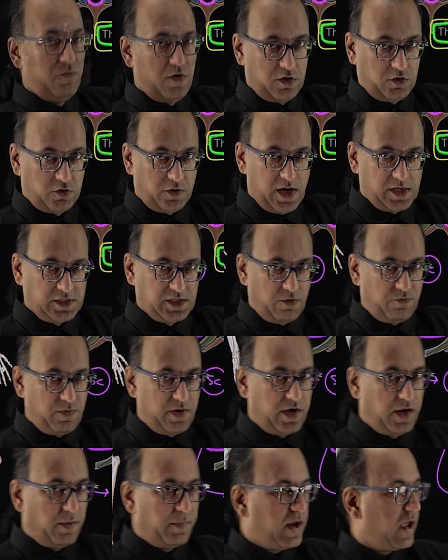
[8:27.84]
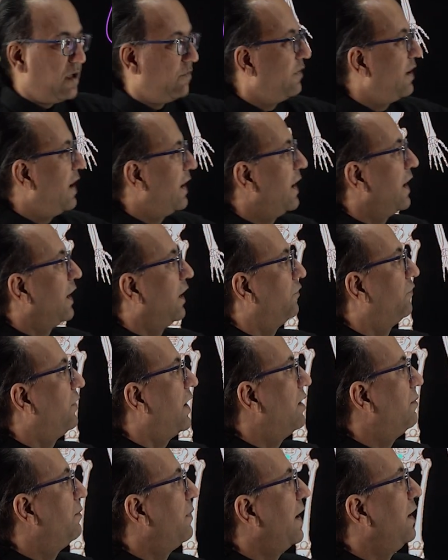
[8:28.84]
For thoracic vertebra, we
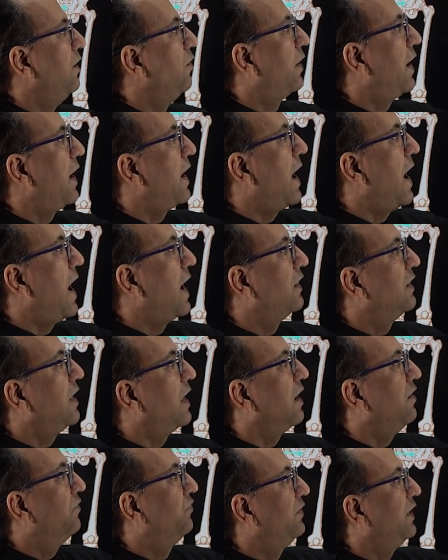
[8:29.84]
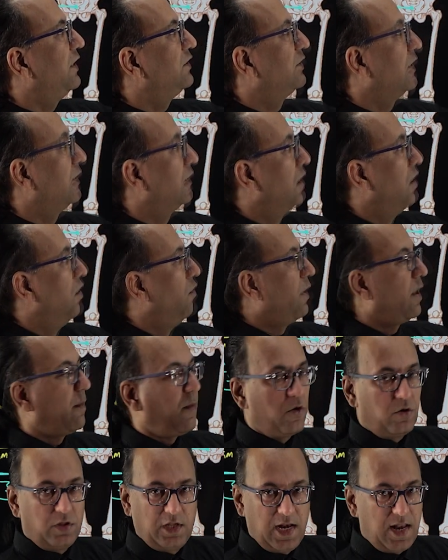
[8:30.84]
identify by looking at the rib facet. What
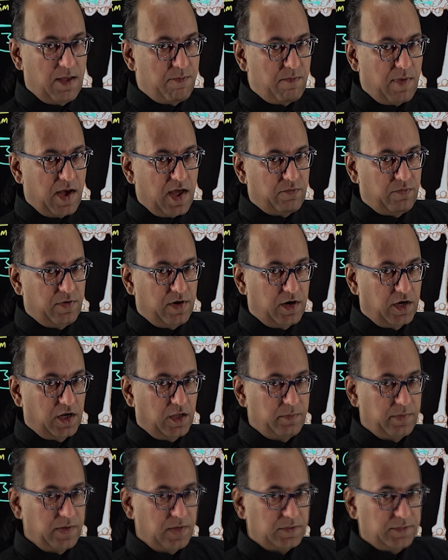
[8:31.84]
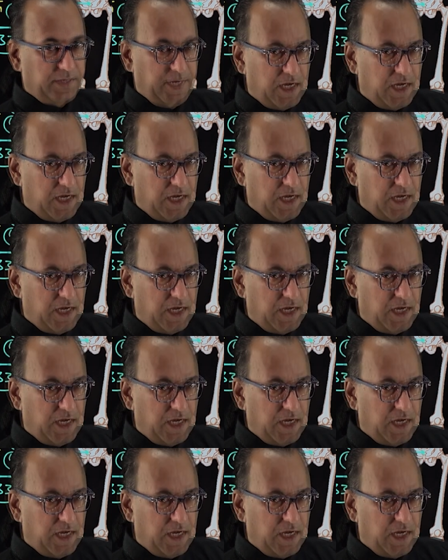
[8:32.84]
about the lumbar vertebra?